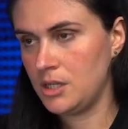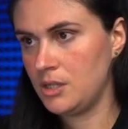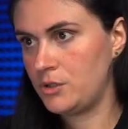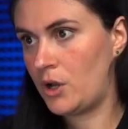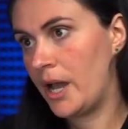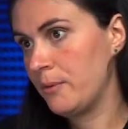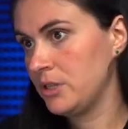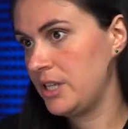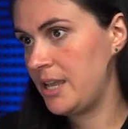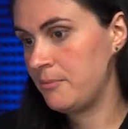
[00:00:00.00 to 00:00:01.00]
So I will
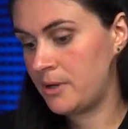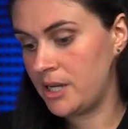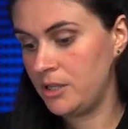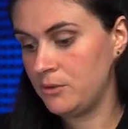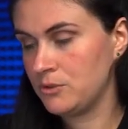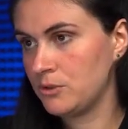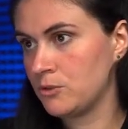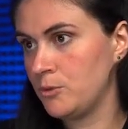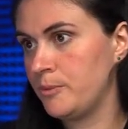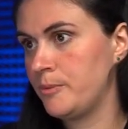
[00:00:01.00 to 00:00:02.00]
name my user
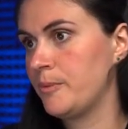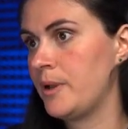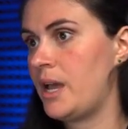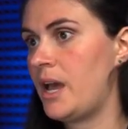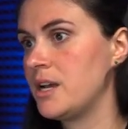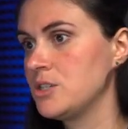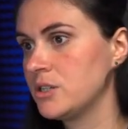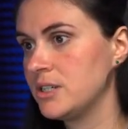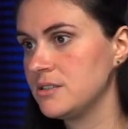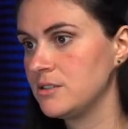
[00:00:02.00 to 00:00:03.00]
group Azure
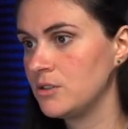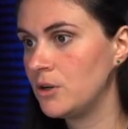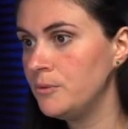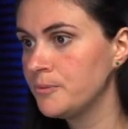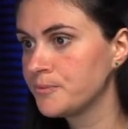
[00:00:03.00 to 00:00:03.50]
SSO.